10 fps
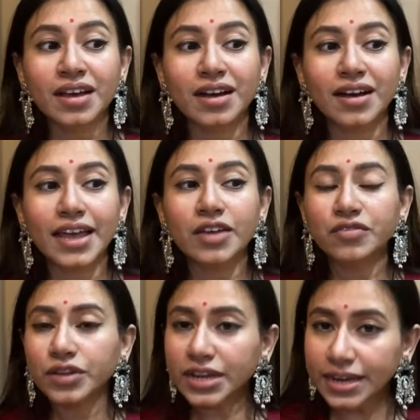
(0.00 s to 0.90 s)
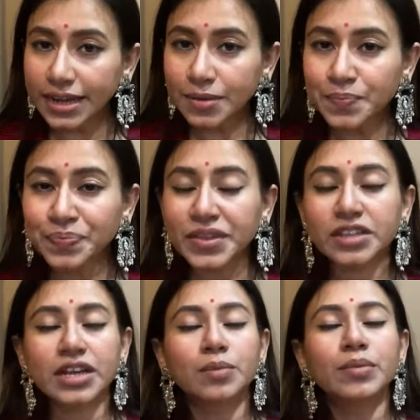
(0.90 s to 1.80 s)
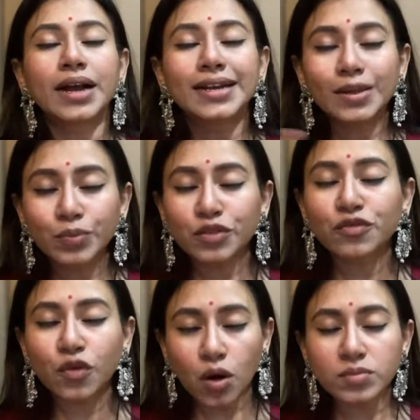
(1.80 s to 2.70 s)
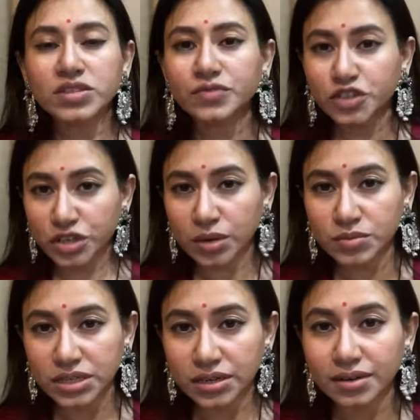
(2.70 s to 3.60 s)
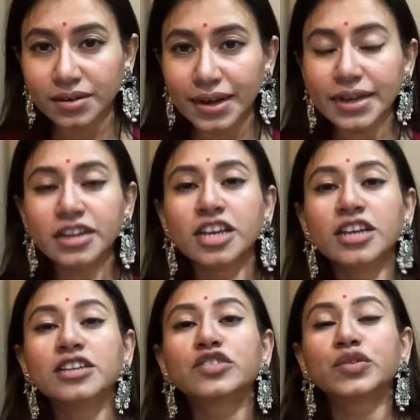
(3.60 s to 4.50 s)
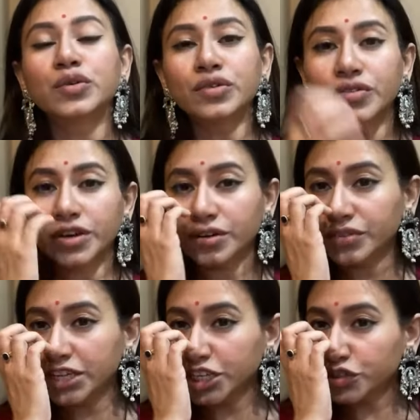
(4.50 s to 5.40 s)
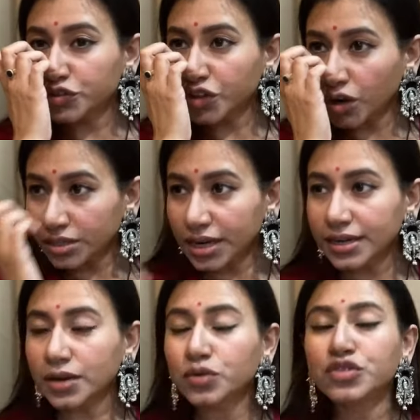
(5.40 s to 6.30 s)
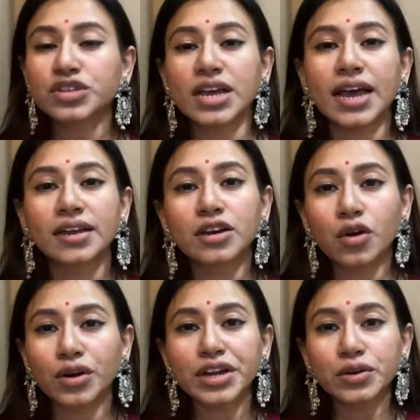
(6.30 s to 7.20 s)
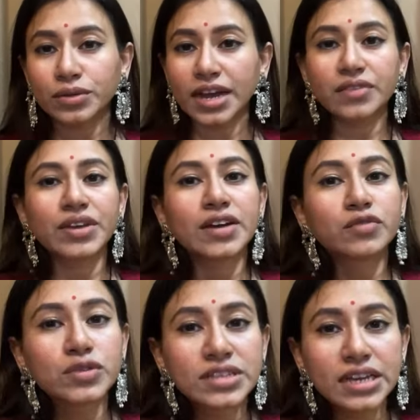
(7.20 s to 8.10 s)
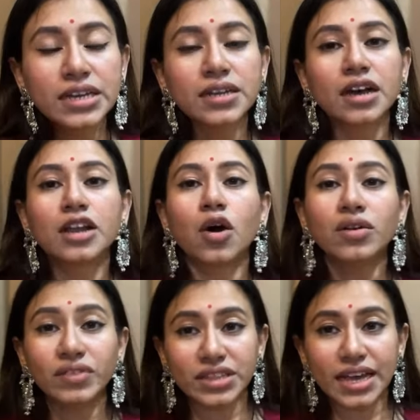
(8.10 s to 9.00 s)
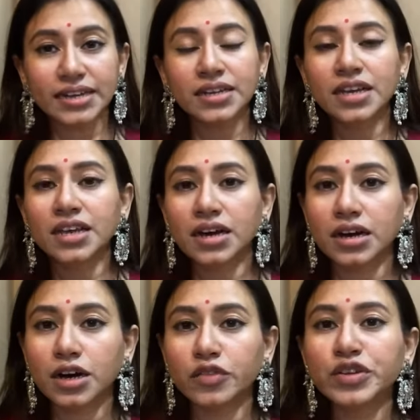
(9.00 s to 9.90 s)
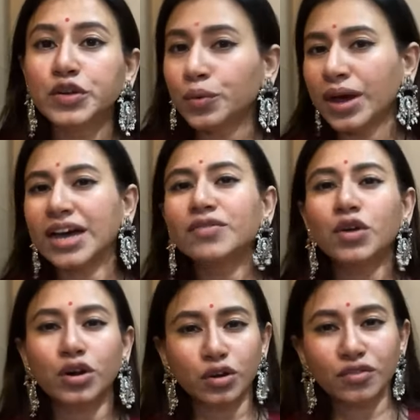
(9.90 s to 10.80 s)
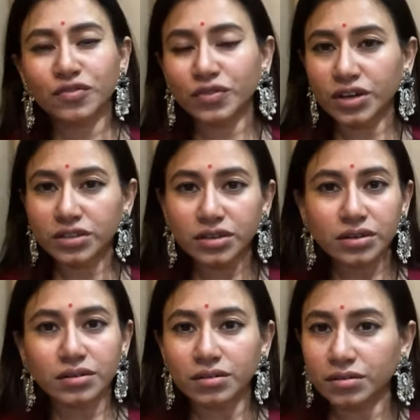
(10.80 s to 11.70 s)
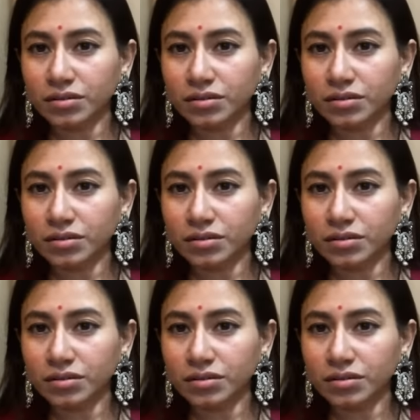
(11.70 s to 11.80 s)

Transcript: every day there are multiple forms which comes in, right? So we need to sort that out, and according to that we have to send. Along with that, we do have lot of other